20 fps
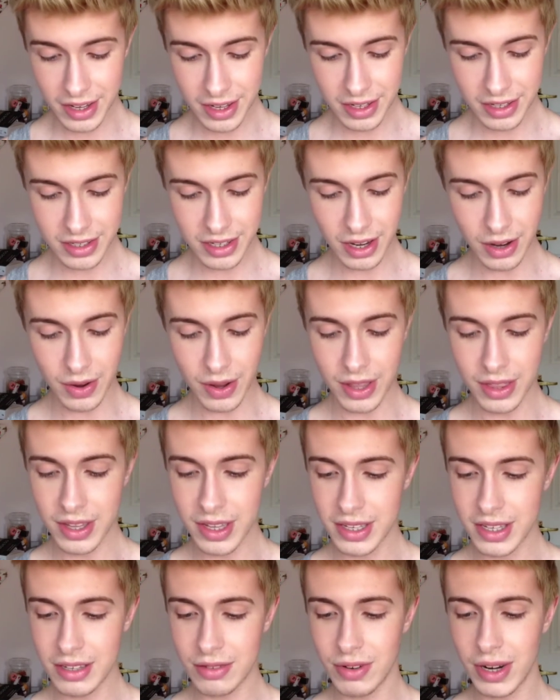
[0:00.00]
So
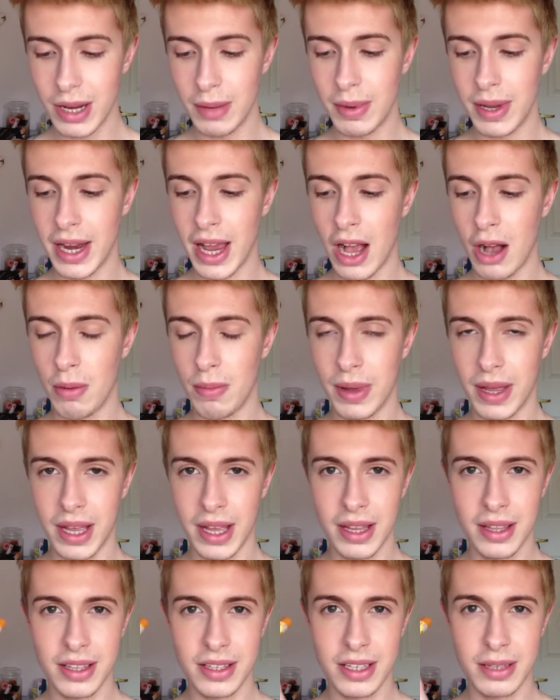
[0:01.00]
this has really been
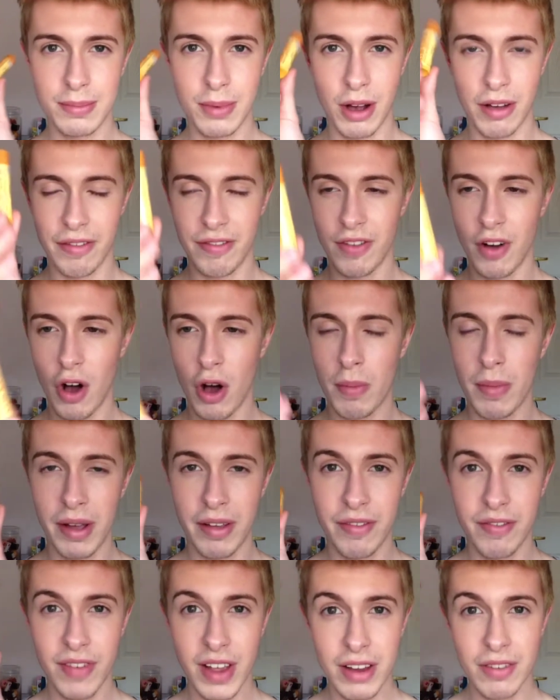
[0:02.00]
helping. This is by far my
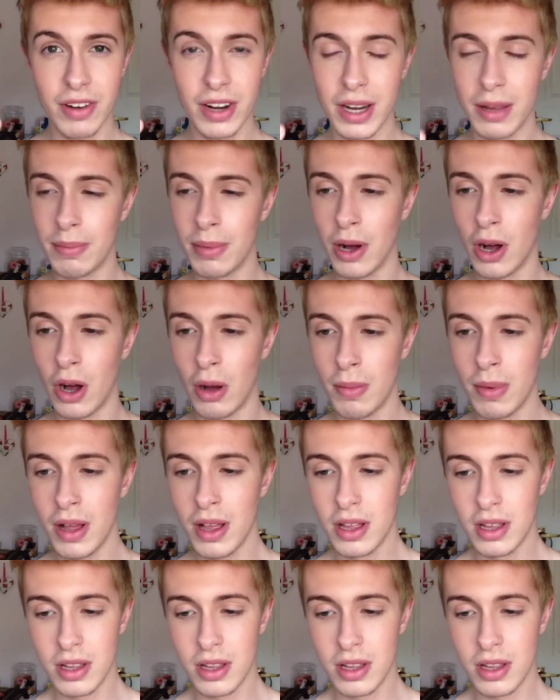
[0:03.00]
favourite lip balm.